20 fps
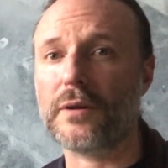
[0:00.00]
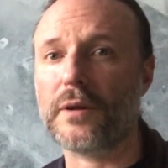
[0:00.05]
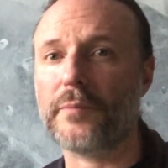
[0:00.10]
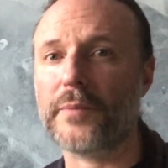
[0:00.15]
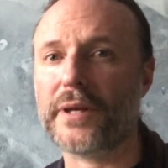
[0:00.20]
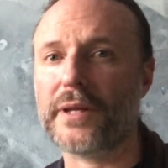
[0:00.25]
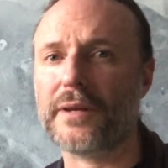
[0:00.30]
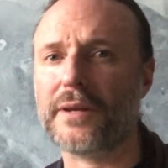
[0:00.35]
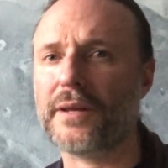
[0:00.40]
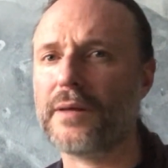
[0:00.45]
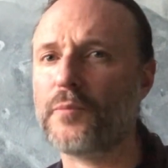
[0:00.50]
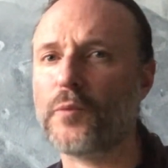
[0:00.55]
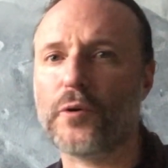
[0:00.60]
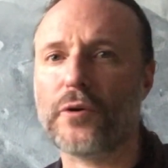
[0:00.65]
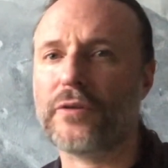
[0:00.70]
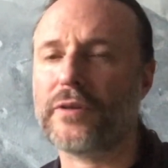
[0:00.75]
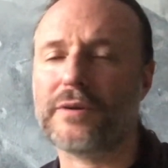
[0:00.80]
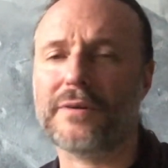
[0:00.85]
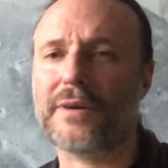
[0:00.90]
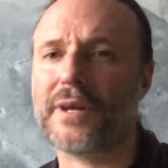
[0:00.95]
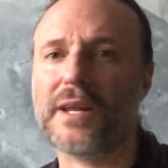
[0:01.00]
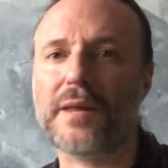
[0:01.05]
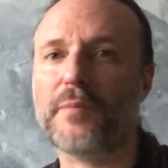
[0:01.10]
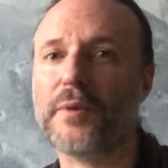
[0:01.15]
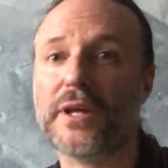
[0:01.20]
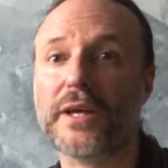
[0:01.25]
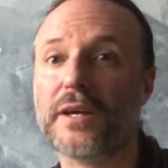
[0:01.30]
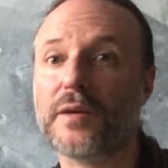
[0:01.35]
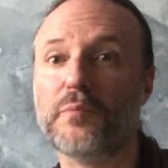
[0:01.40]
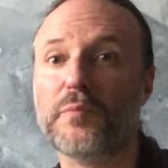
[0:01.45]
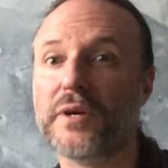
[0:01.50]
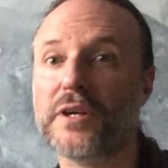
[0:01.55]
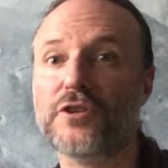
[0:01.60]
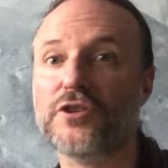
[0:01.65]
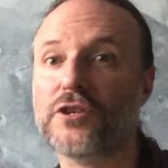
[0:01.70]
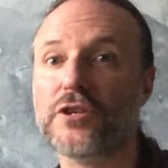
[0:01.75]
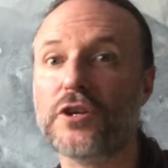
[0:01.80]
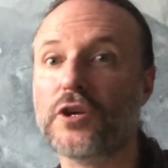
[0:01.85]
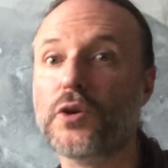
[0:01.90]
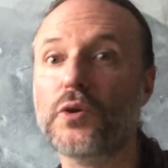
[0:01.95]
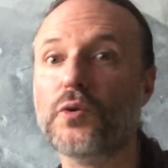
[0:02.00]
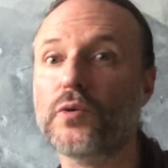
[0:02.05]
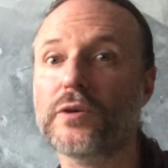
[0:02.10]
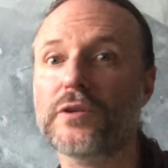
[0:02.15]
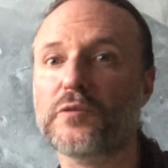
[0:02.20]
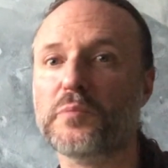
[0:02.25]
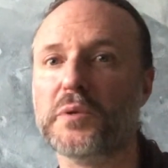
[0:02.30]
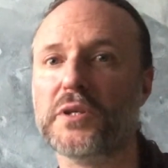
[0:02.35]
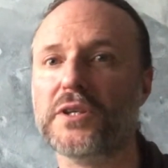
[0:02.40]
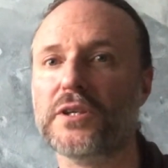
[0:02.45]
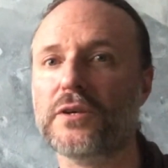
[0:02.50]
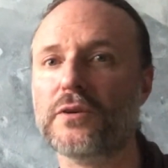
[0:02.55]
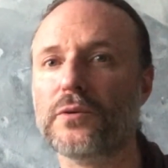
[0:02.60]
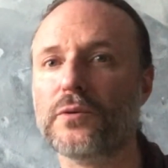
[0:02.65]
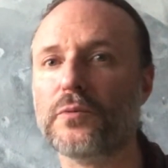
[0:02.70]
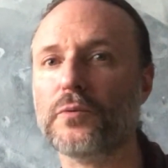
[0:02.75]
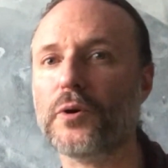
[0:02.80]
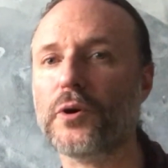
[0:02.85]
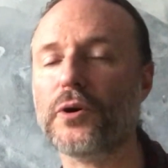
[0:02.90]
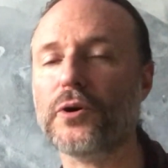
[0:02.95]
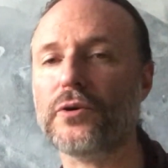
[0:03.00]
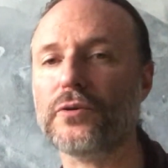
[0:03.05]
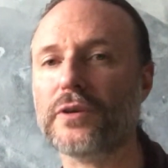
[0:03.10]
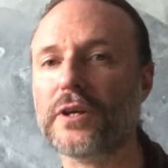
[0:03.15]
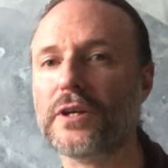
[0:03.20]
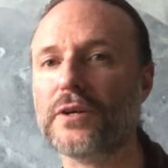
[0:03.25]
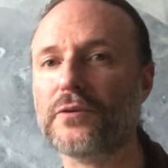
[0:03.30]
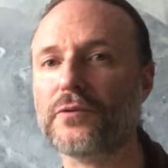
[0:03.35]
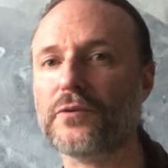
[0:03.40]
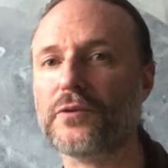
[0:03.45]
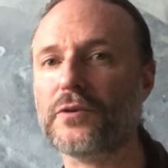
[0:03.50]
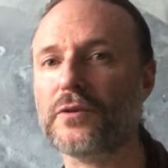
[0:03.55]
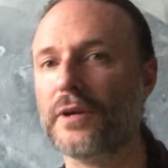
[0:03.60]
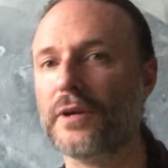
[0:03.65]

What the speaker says: I mean, any more than anybody could pigeon you into a particular role. You know,